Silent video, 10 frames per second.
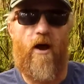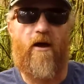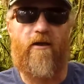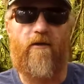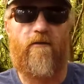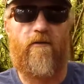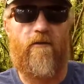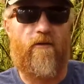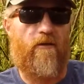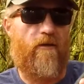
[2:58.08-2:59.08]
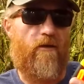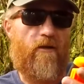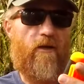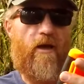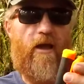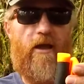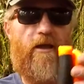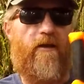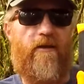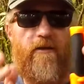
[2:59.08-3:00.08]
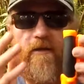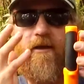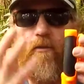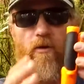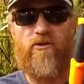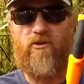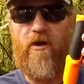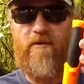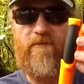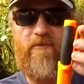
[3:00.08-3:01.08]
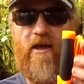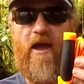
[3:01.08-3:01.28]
pocket, and it works great for